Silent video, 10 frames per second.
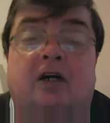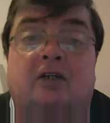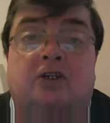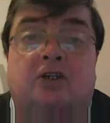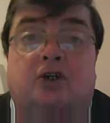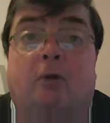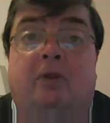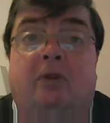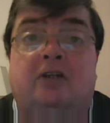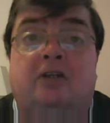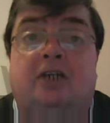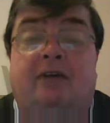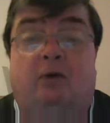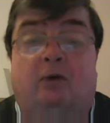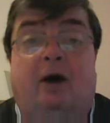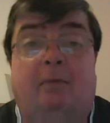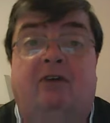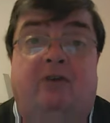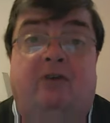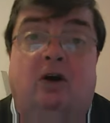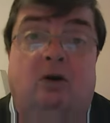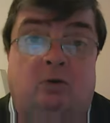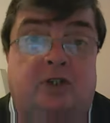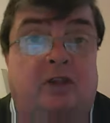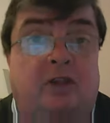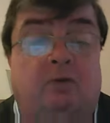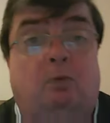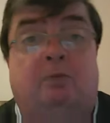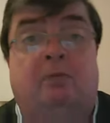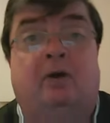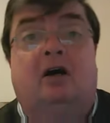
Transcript: to show me that even though I may have forgot who's in the room with me,